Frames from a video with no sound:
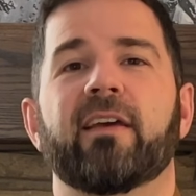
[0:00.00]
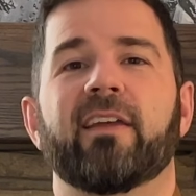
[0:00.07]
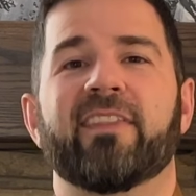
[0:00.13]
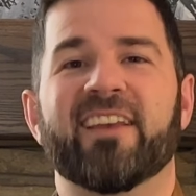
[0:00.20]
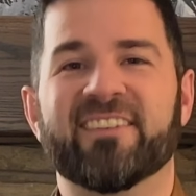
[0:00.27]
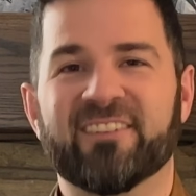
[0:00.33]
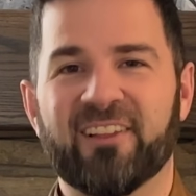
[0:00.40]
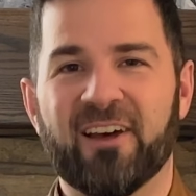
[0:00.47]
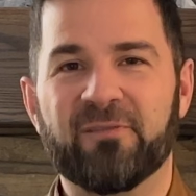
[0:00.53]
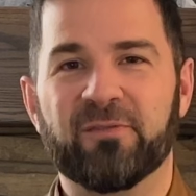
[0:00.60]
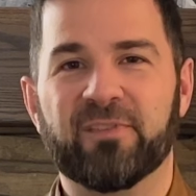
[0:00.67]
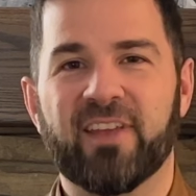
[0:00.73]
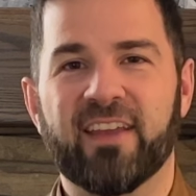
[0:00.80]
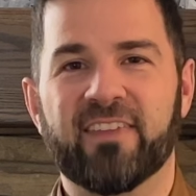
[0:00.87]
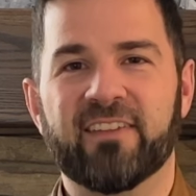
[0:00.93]
Thanks a lot
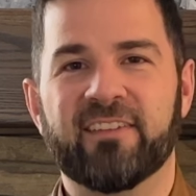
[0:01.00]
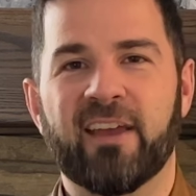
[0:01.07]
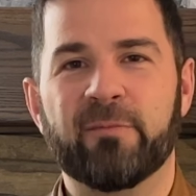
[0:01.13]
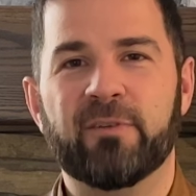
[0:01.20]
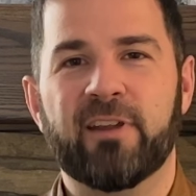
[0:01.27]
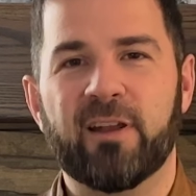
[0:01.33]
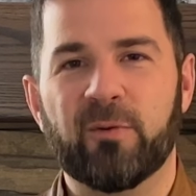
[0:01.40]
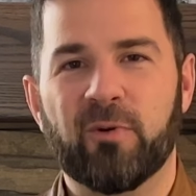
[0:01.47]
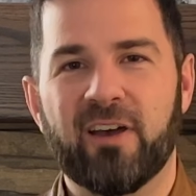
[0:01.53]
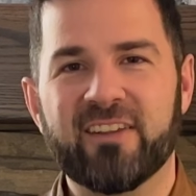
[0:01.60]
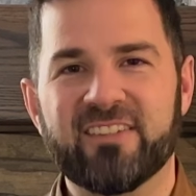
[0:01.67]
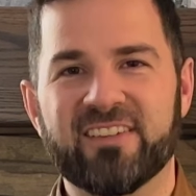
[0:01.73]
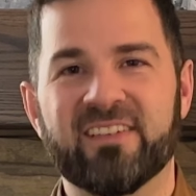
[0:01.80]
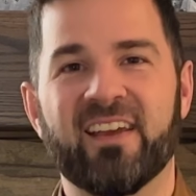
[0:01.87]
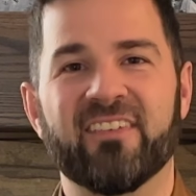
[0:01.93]
for taking the time today to
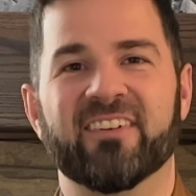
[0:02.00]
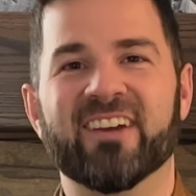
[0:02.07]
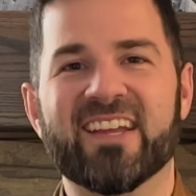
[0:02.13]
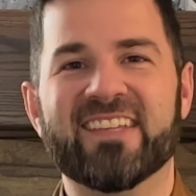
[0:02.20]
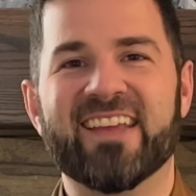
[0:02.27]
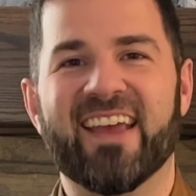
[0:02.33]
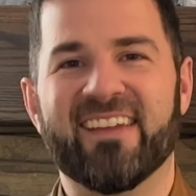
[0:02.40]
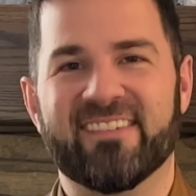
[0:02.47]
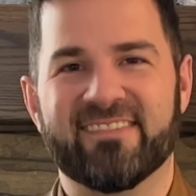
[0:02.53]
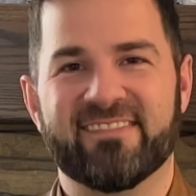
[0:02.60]
watch. Have a great day.